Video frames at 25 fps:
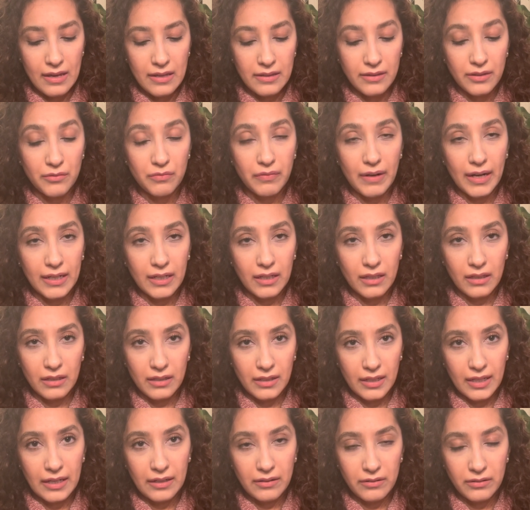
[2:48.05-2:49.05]
the
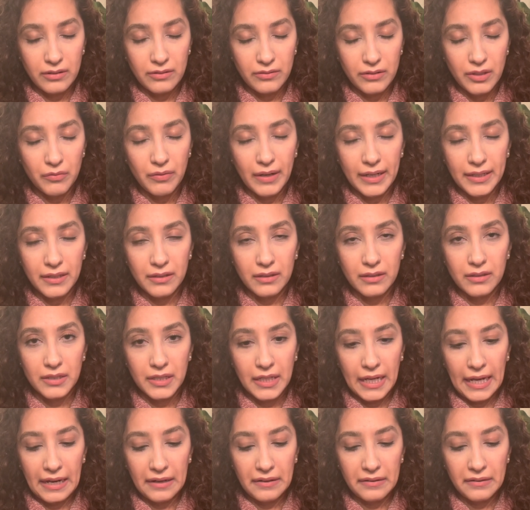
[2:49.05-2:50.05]
regular
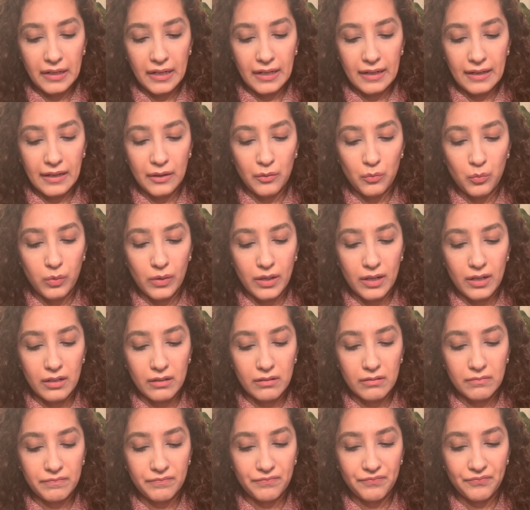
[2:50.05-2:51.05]
Carry Eye,
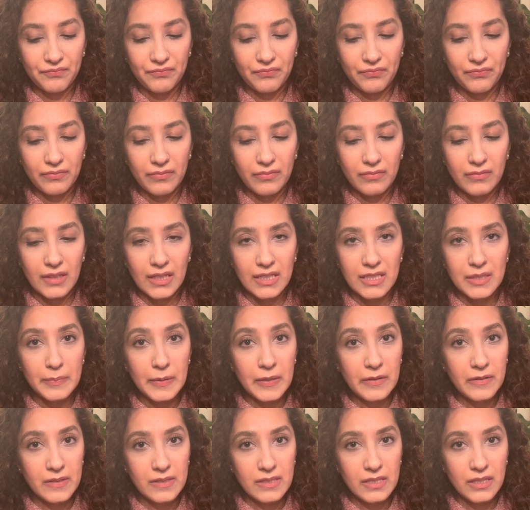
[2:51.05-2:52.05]
were
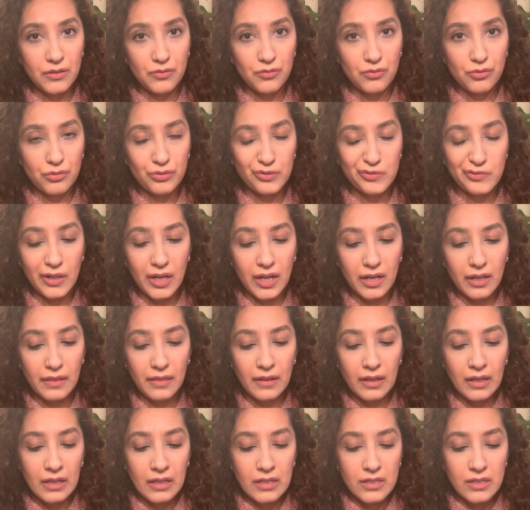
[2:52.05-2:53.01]
experiencing root rot.